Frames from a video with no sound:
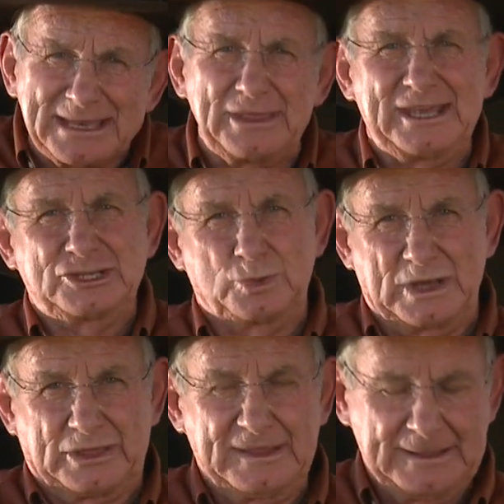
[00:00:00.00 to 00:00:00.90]
things
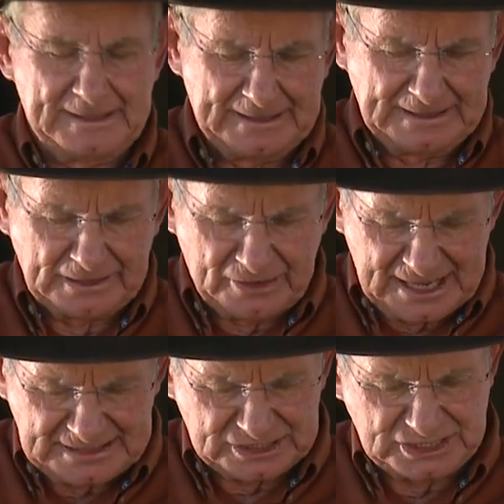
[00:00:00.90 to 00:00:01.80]
with,
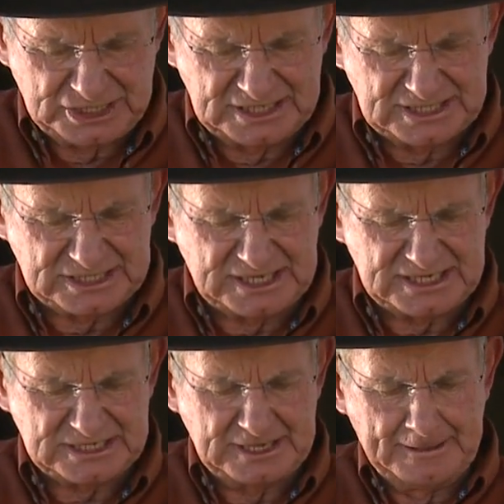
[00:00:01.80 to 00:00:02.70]
right? So Jesus
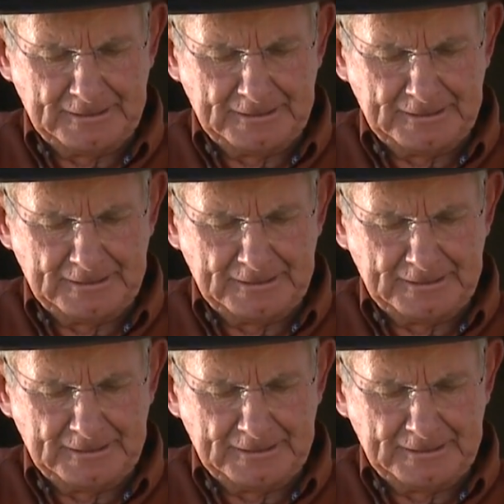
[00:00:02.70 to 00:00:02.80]
says,